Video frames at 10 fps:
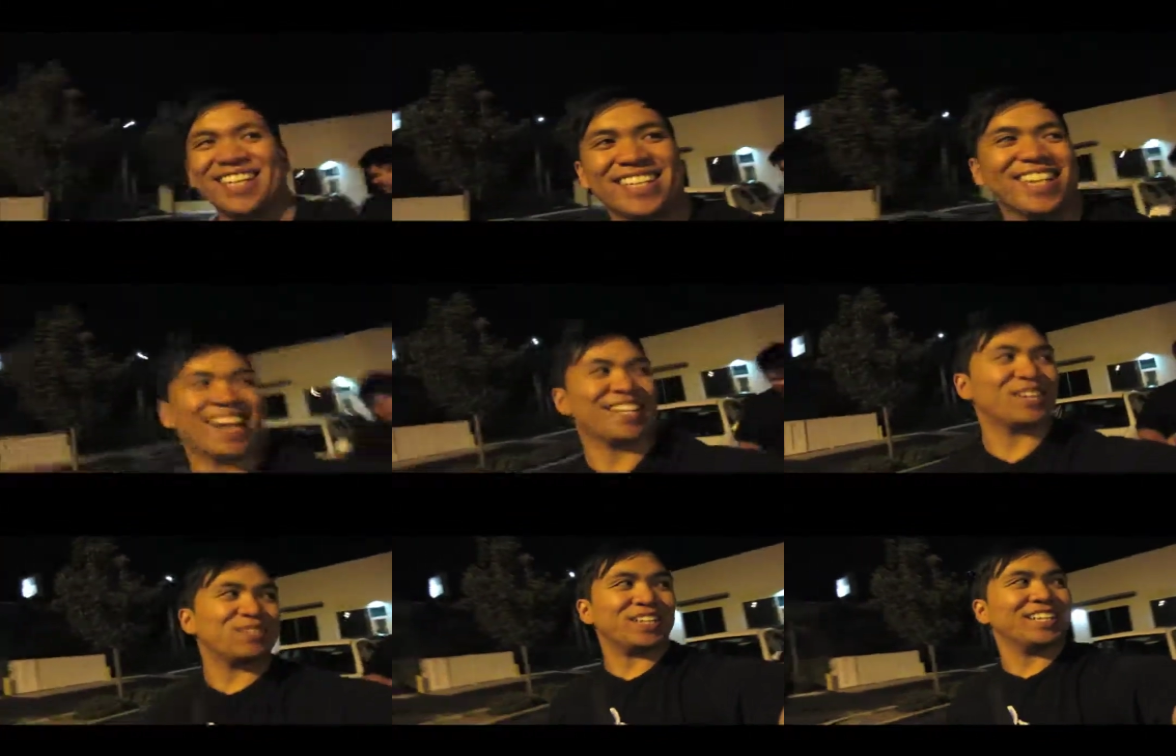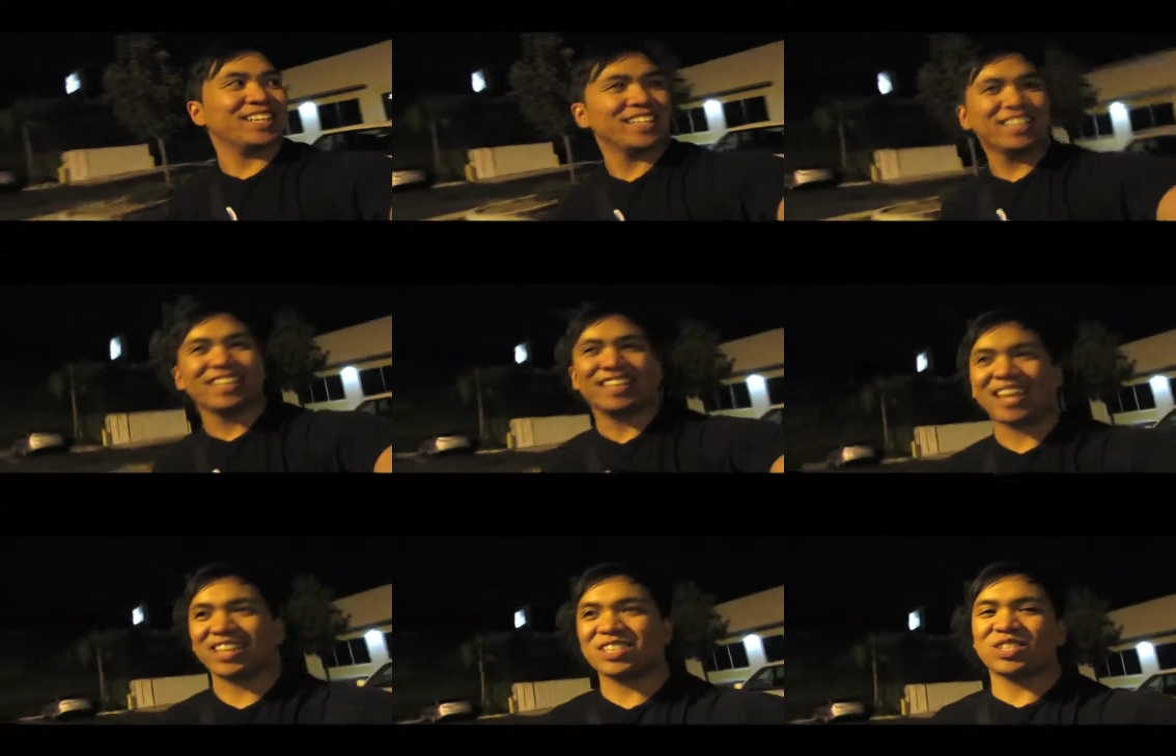Not even.
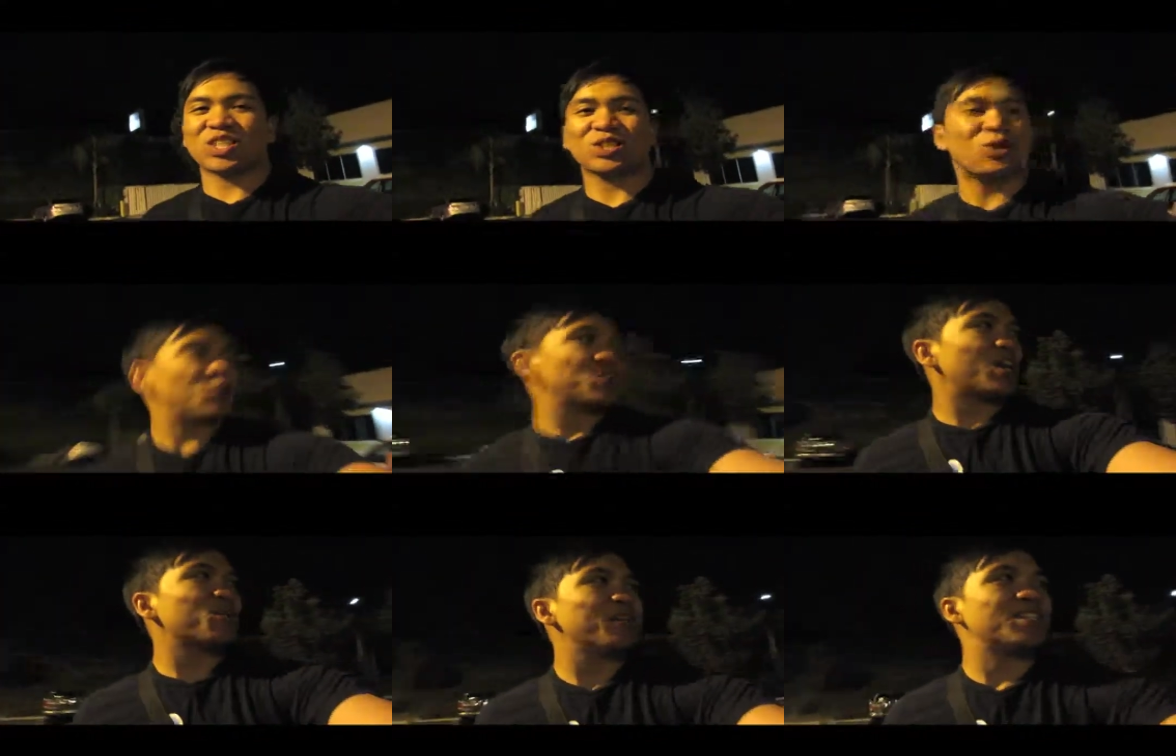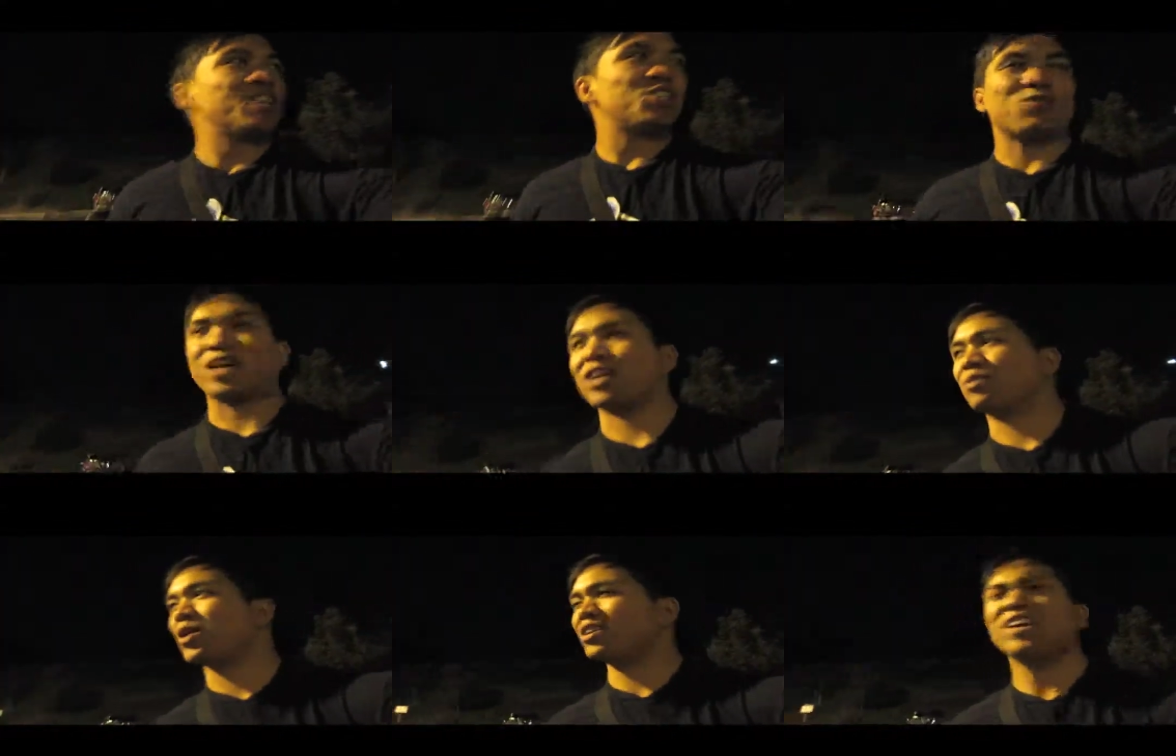Yeah, this is just a little documentation right
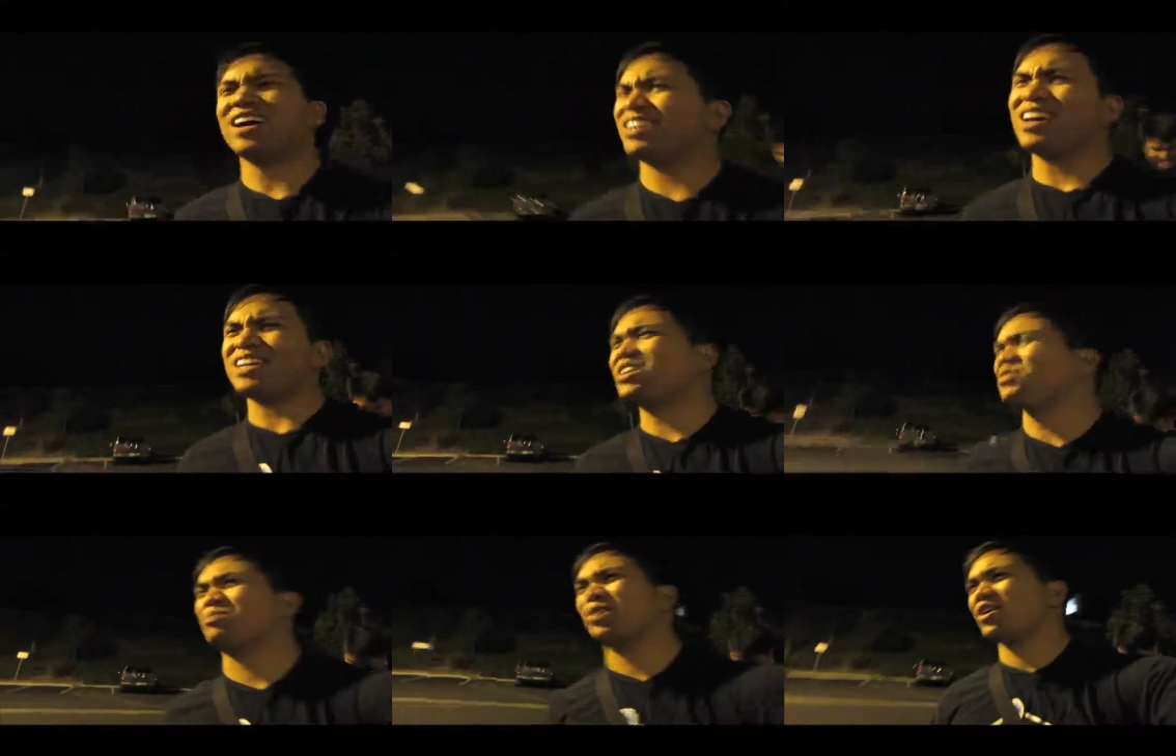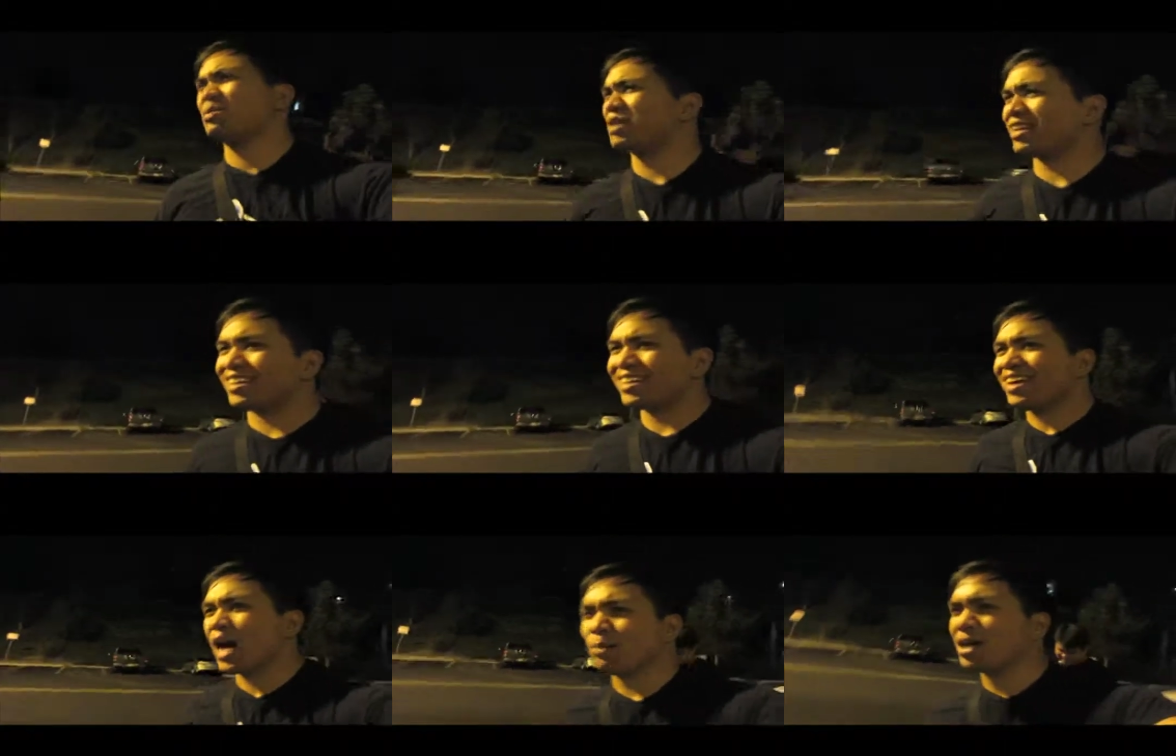here, bro. No, not even, bro. I'm not
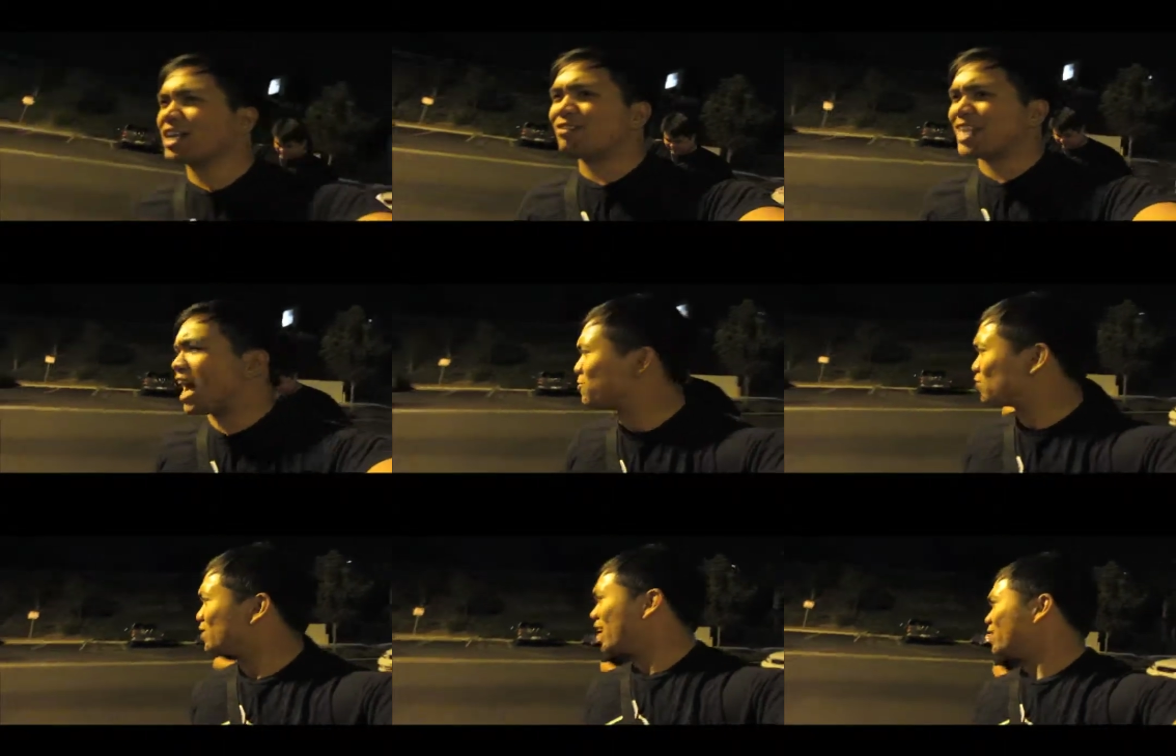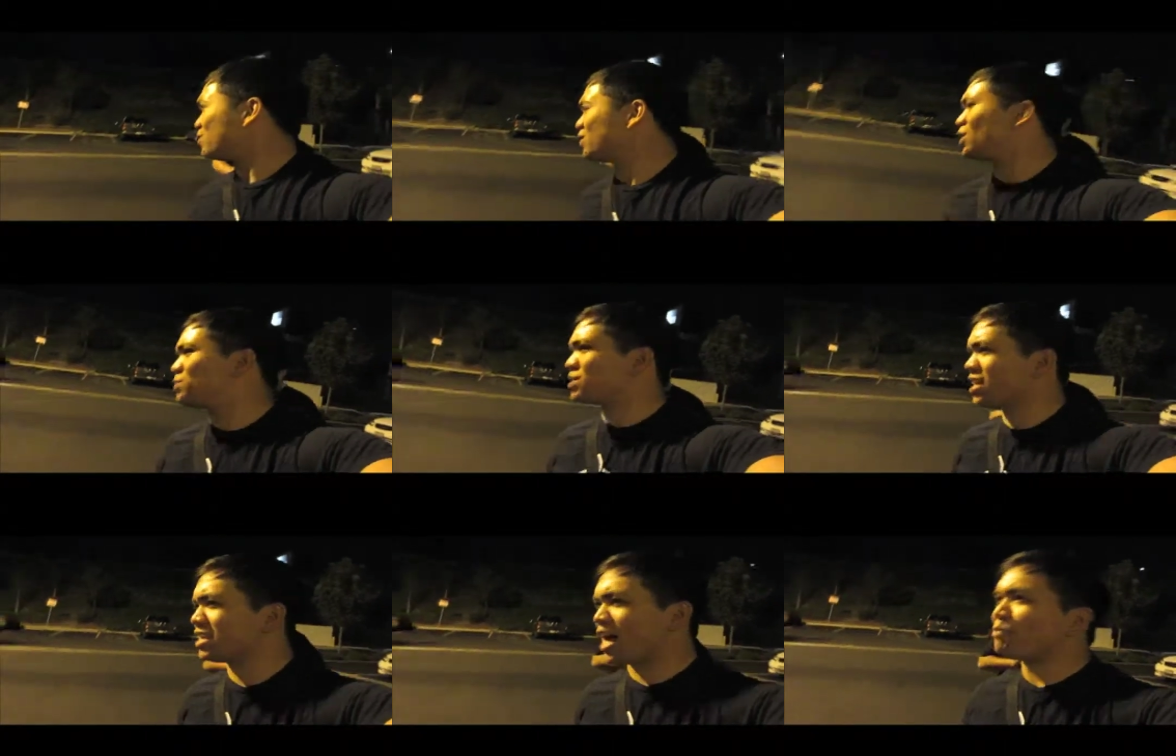I'm not even after that, you know what I'm
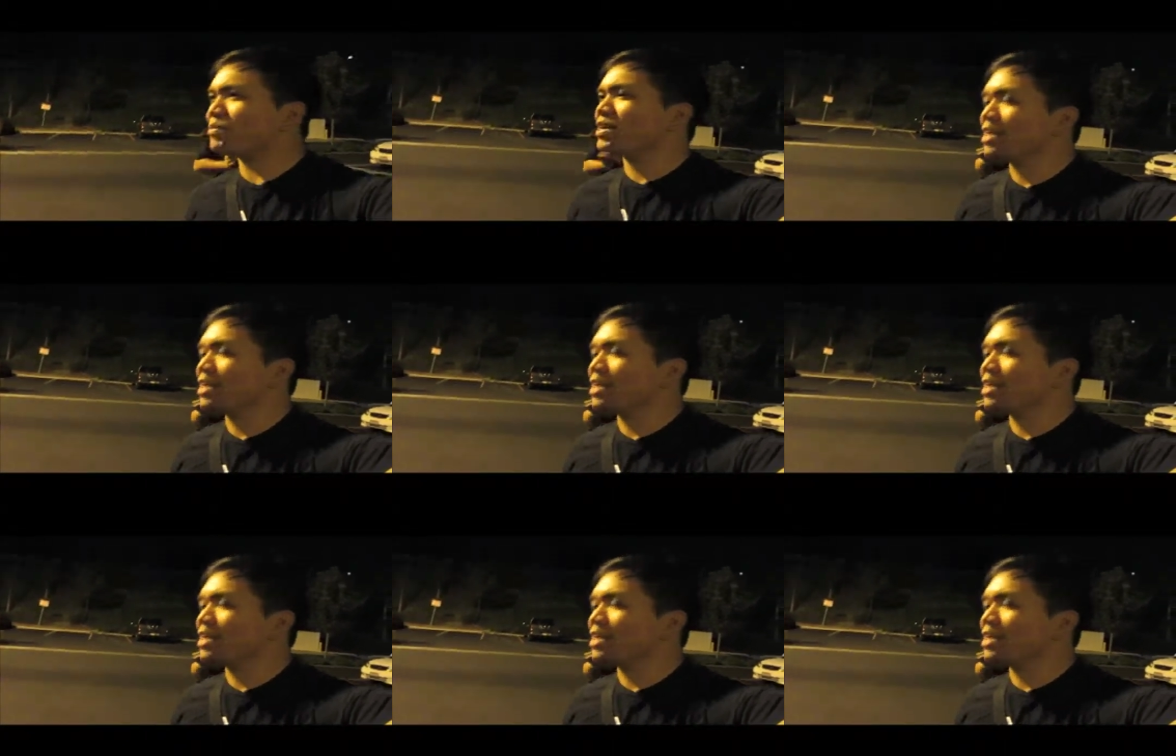saying? I'm